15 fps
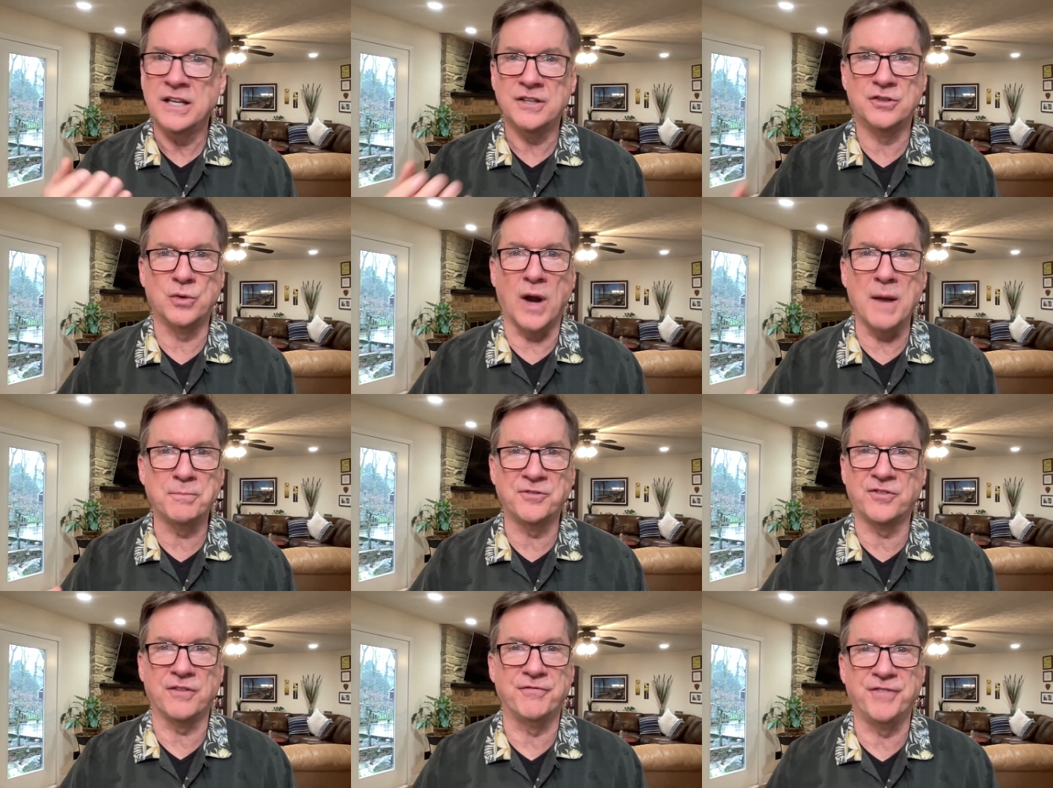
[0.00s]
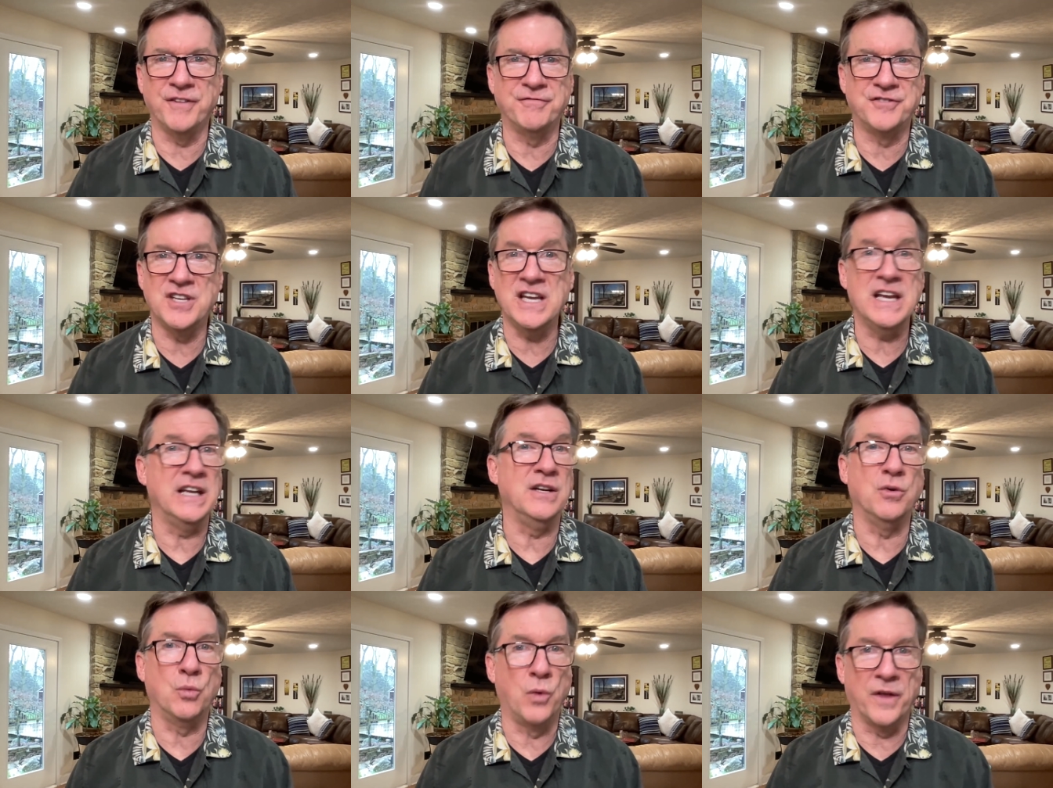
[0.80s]
drops to
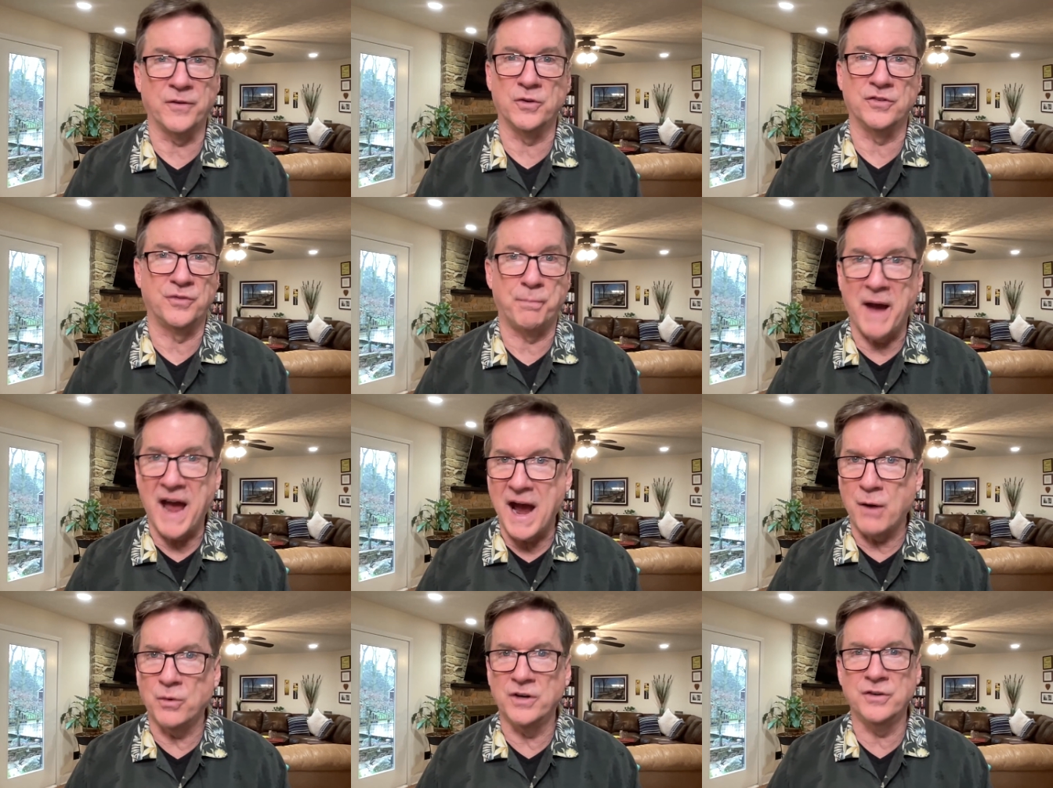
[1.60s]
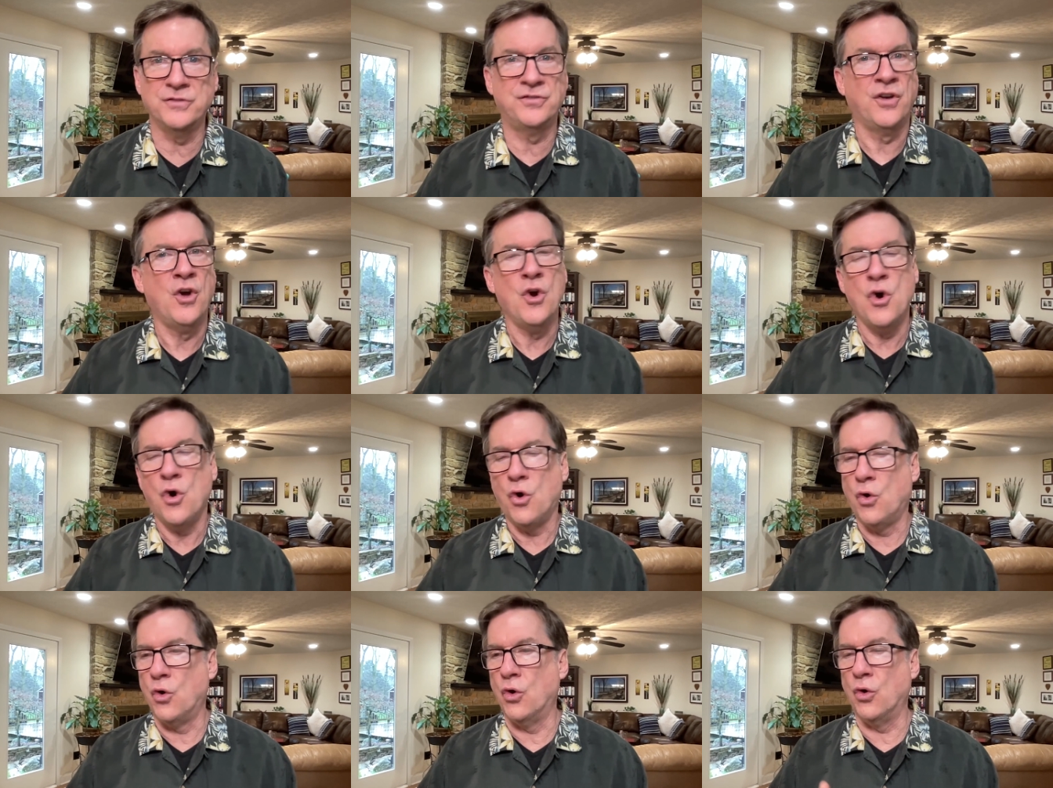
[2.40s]
15, whether it's Bowers
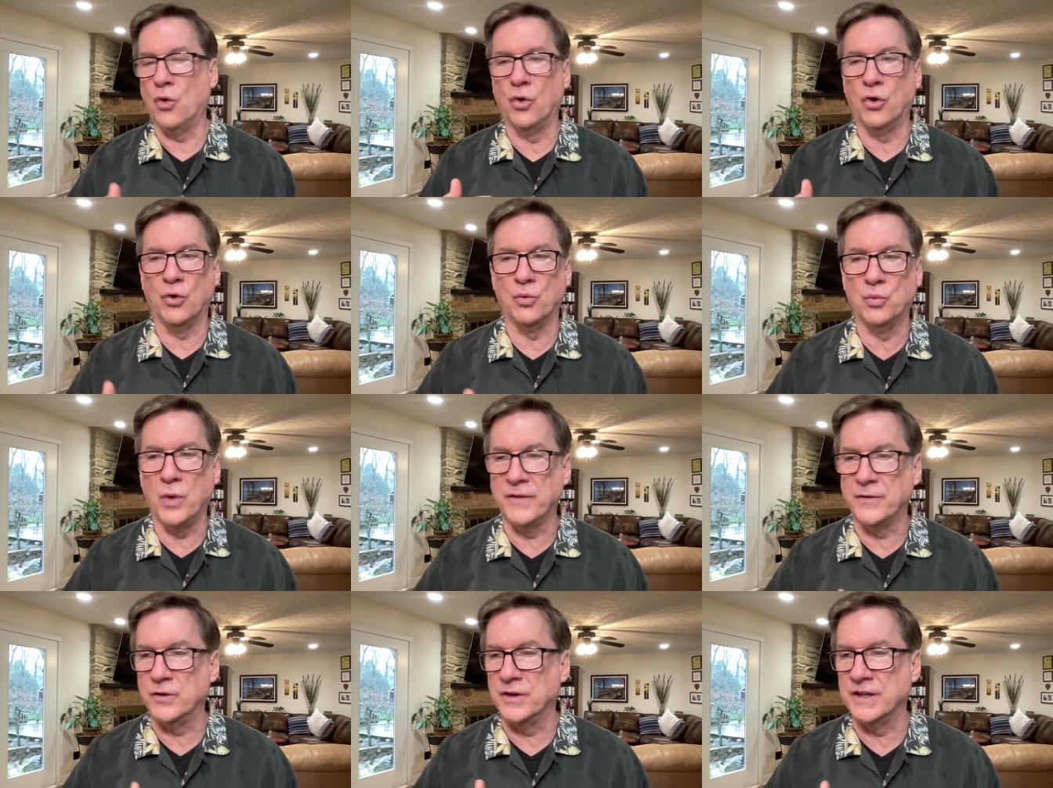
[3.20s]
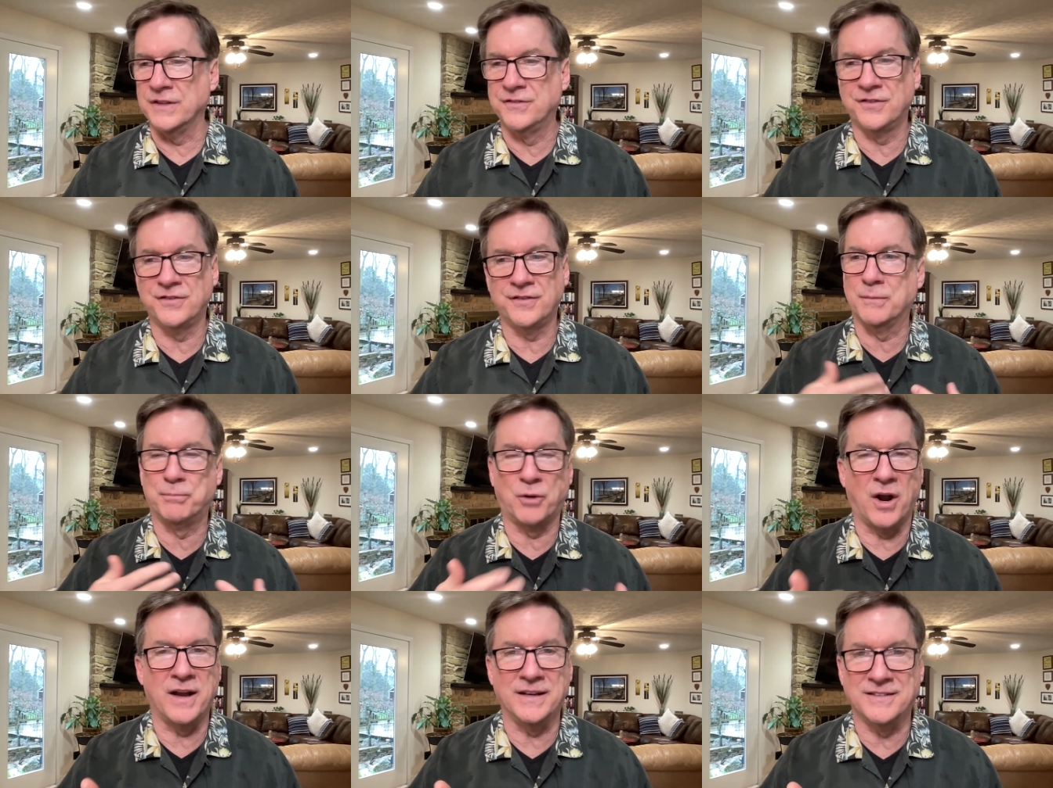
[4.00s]
or, or whether it's
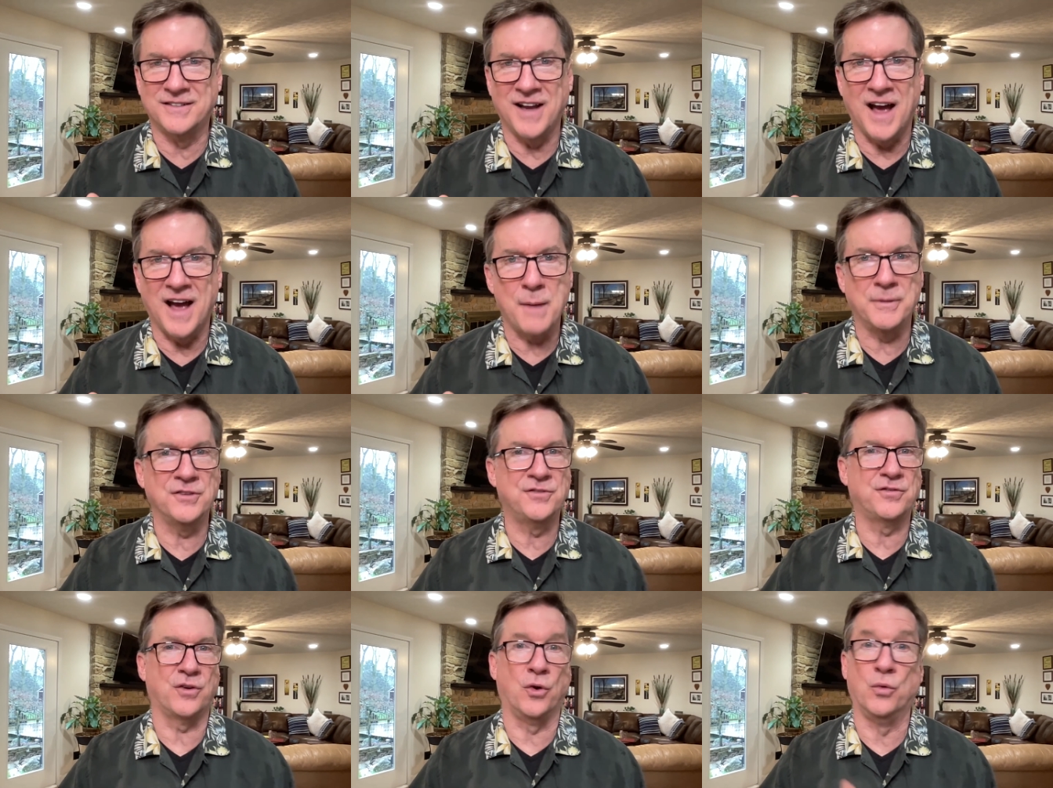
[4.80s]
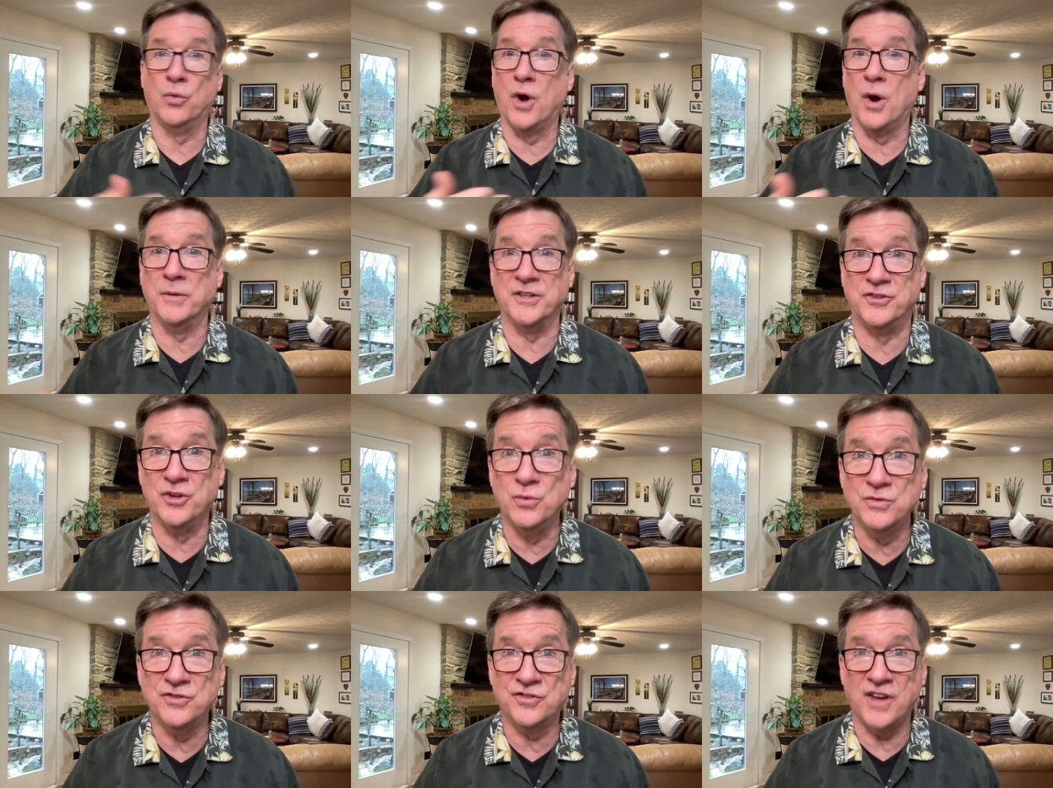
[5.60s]
Brian Thomas or Rome
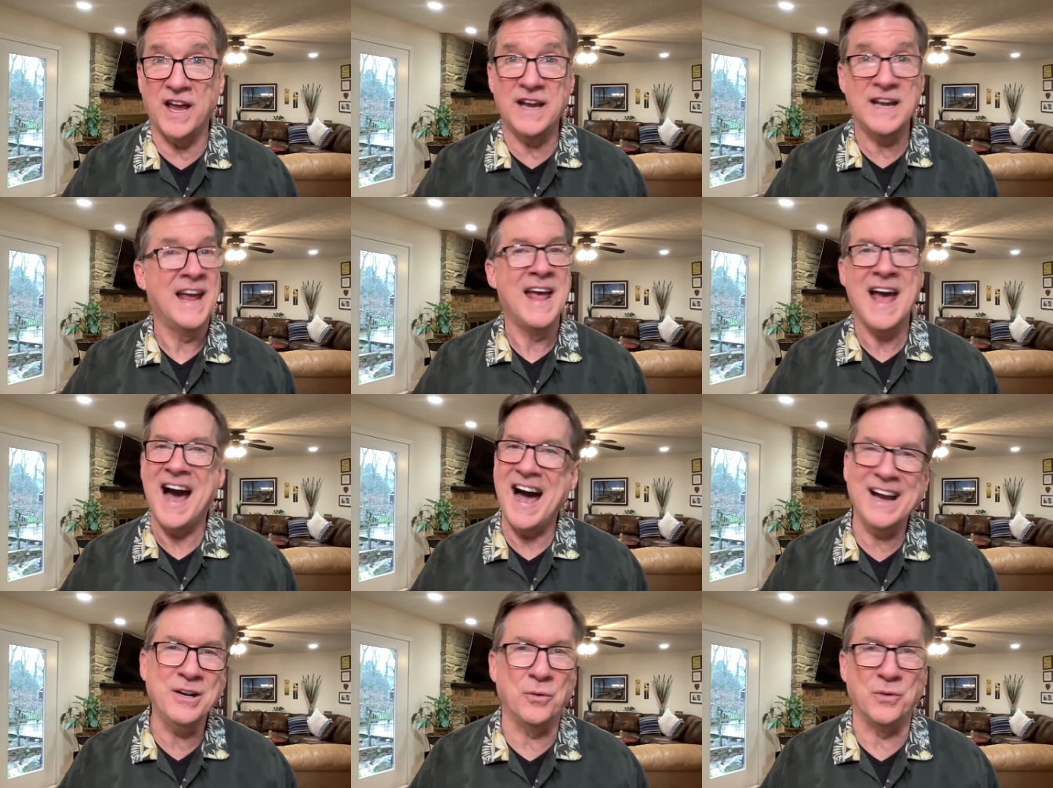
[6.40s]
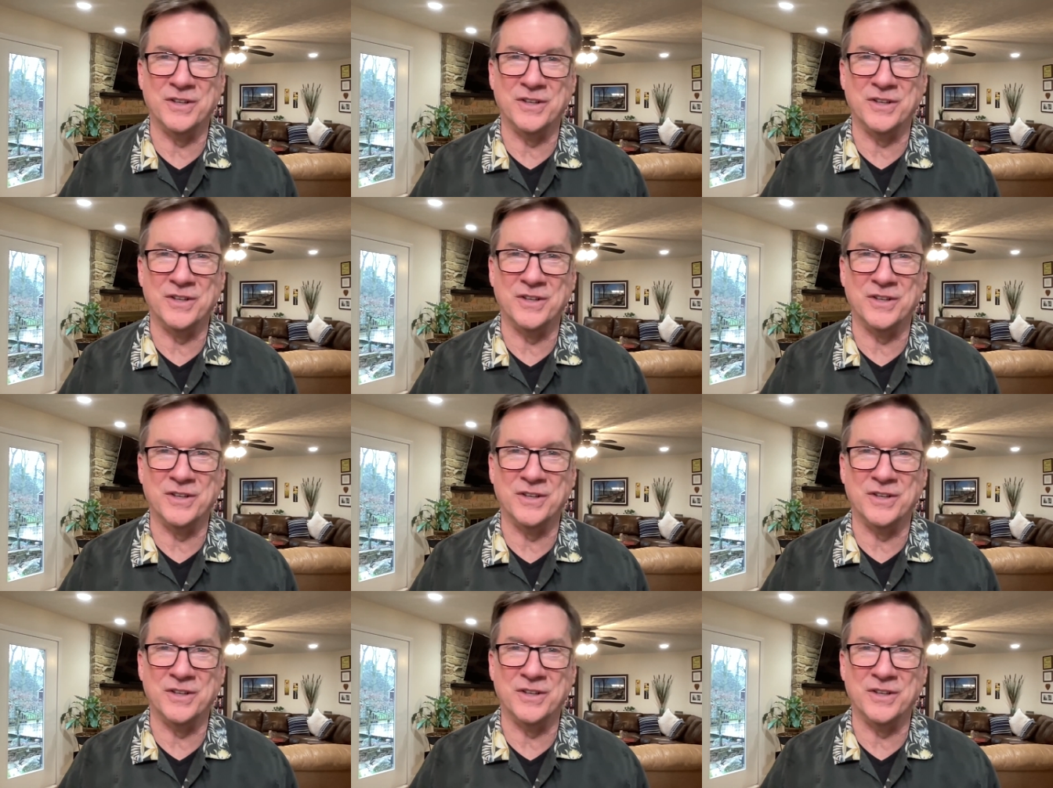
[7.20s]
Odunze. I know